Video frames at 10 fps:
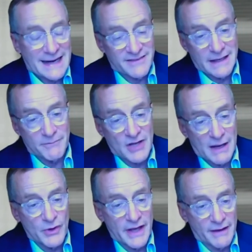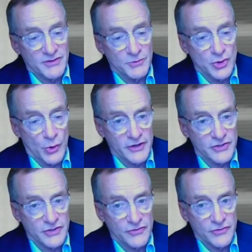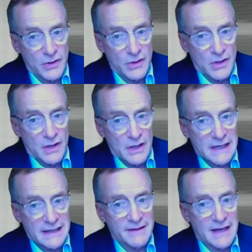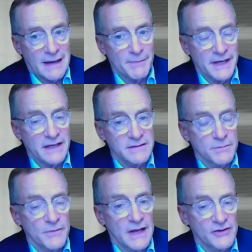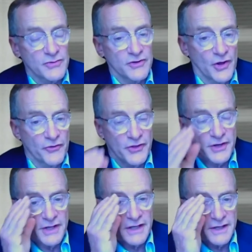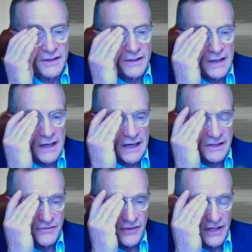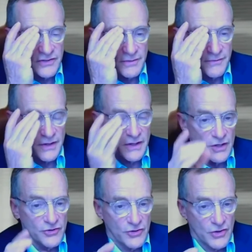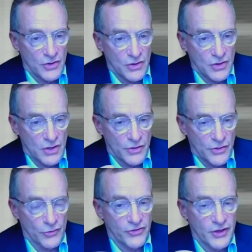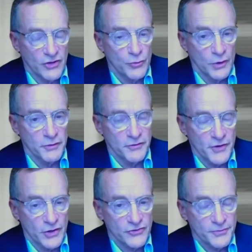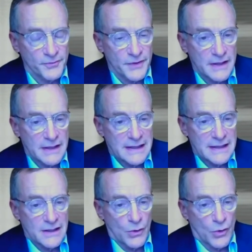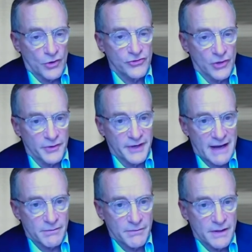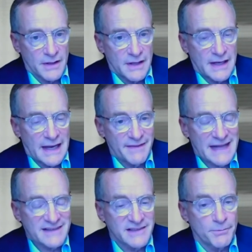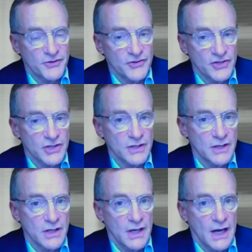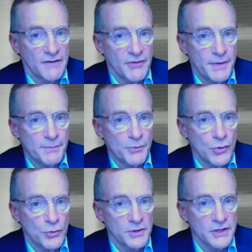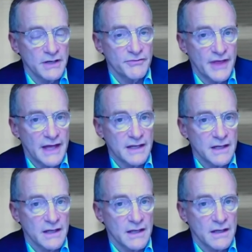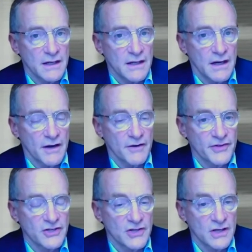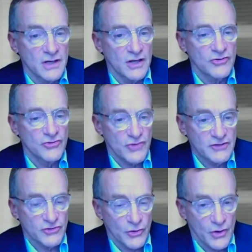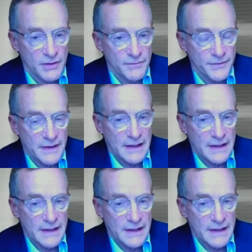At the same time, we have some shortages. And the combination has resulted in high inflation. Those things will reverse or slow down. And that's the position of the people who believe that our inflation is transitory.